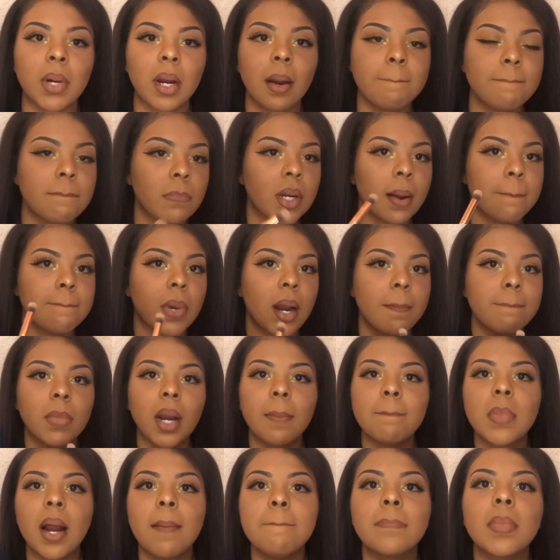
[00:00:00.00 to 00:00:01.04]
Then I'm just going
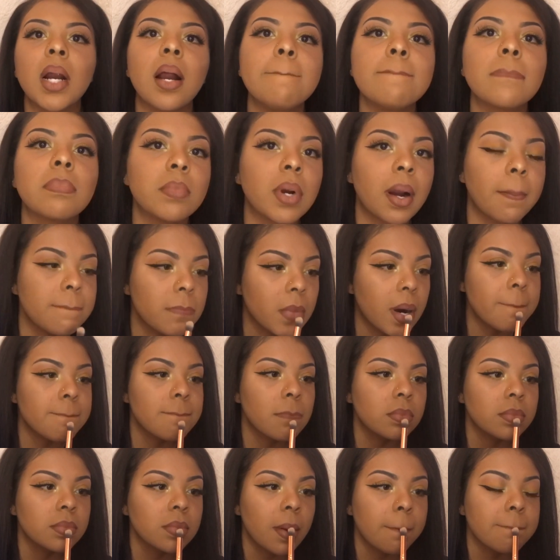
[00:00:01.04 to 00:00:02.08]
to blend that
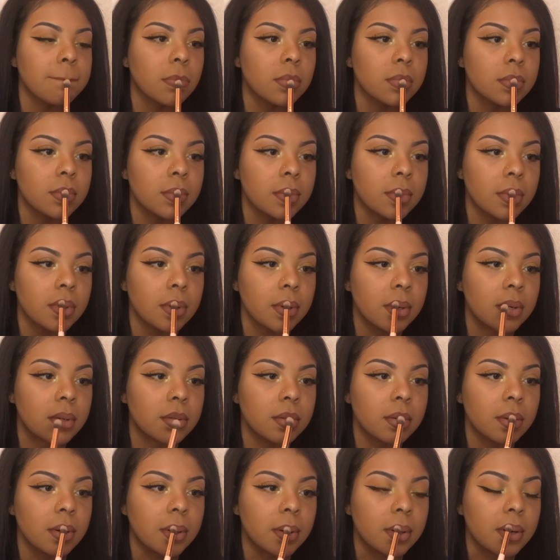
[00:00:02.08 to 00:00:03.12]
lipstick into the lip liner
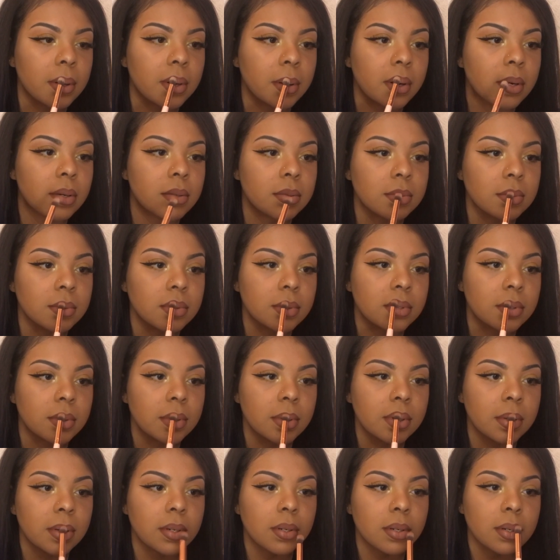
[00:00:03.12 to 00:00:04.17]
using this concealer
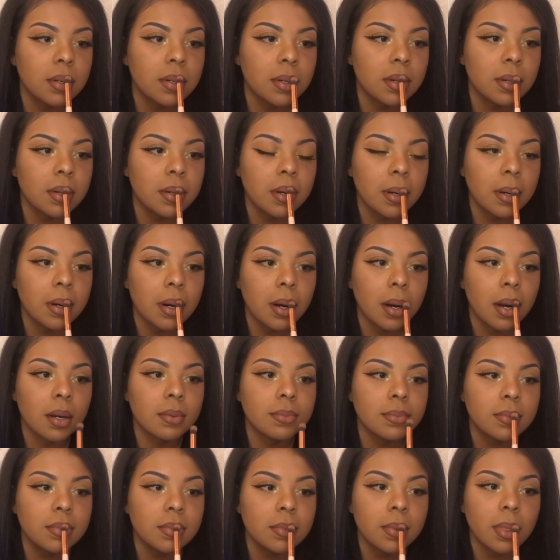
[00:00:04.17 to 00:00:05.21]
brush from Dress Up
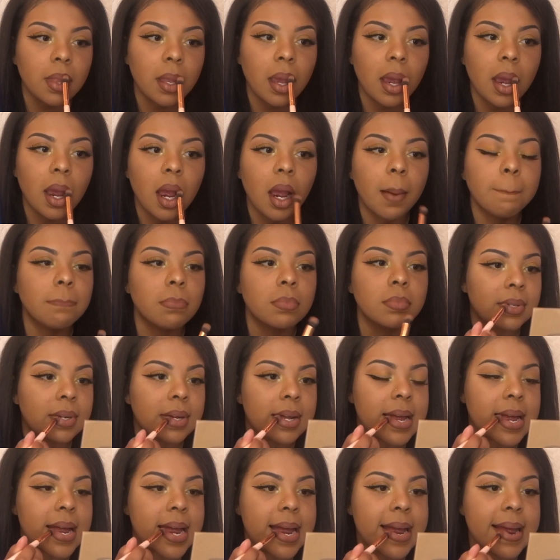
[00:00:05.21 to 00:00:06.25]
Brushes.
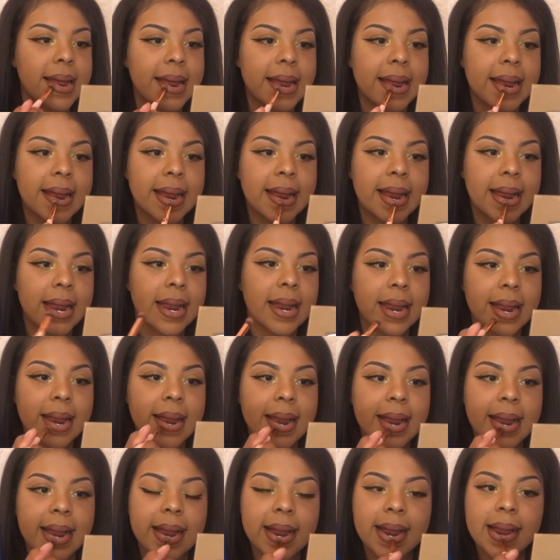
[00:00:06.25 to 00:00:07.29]
And after I'm done
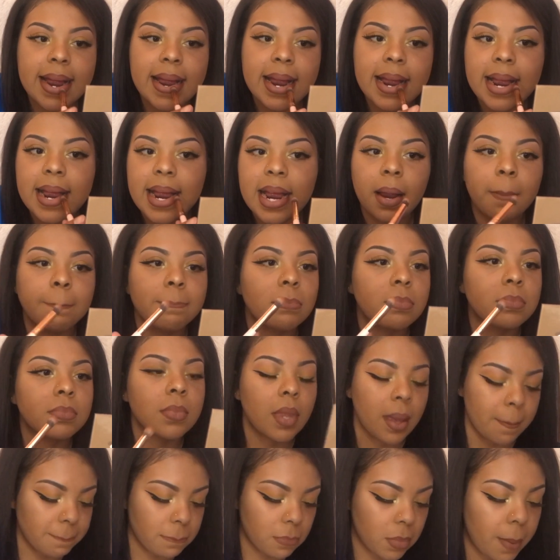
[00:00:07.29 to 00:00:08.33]
blending the shades together,
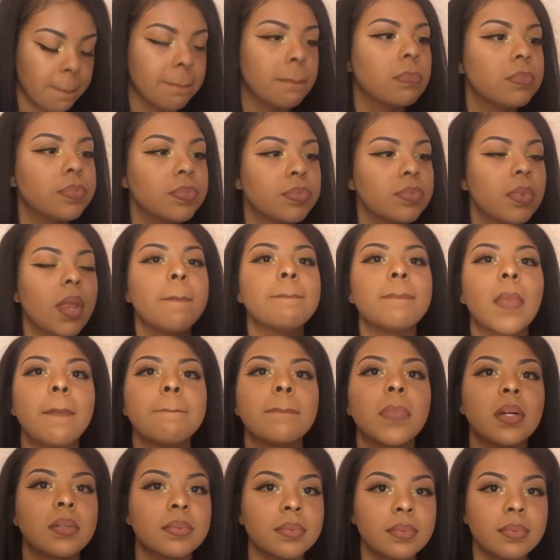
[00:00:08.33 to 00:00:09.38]
I'm going to go
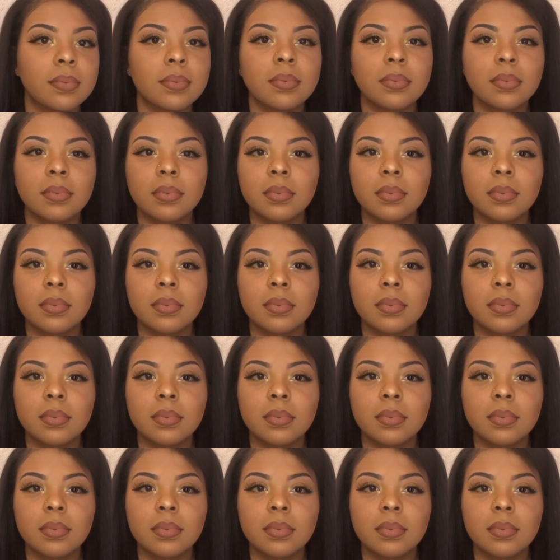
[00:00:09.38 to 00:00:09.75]
over the top of